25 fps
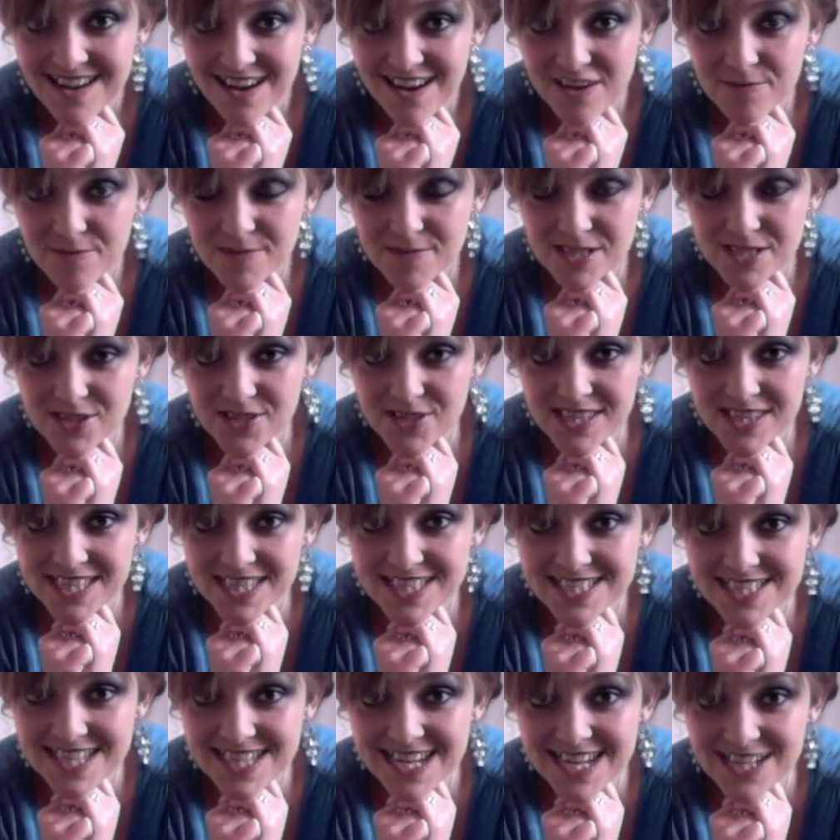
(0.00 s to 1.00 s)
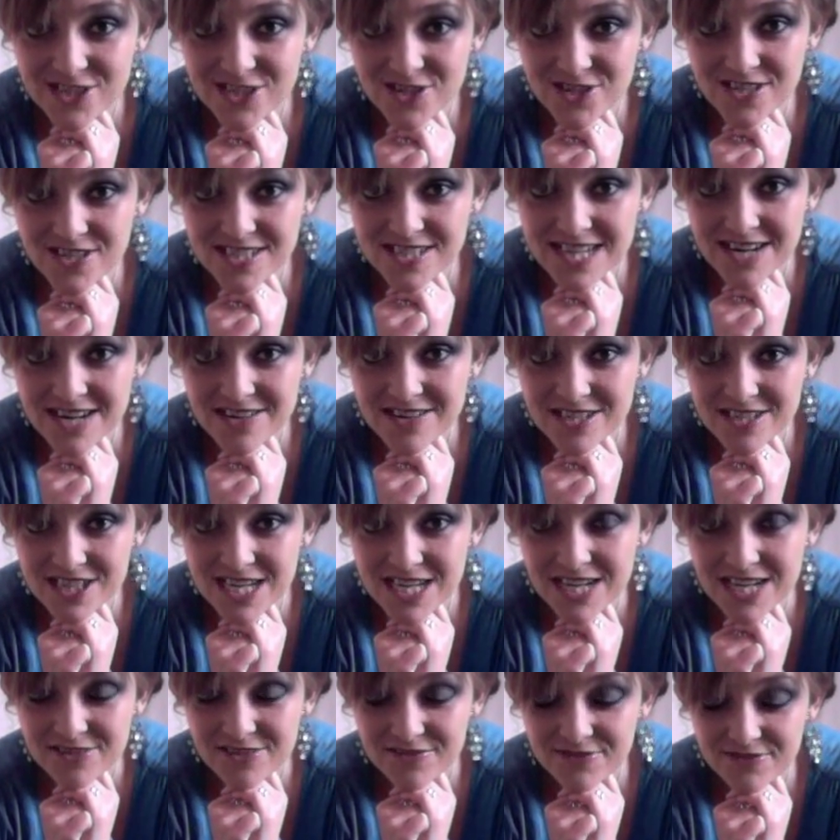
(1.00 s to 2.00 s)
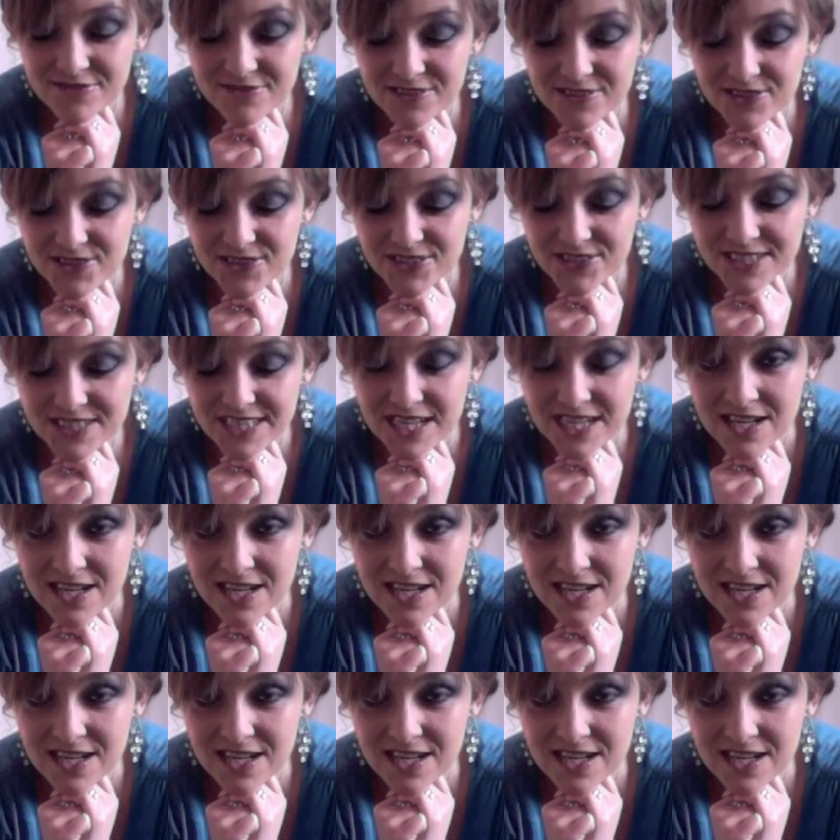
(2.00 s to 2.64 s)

I've been doing this Astro Tarot channel for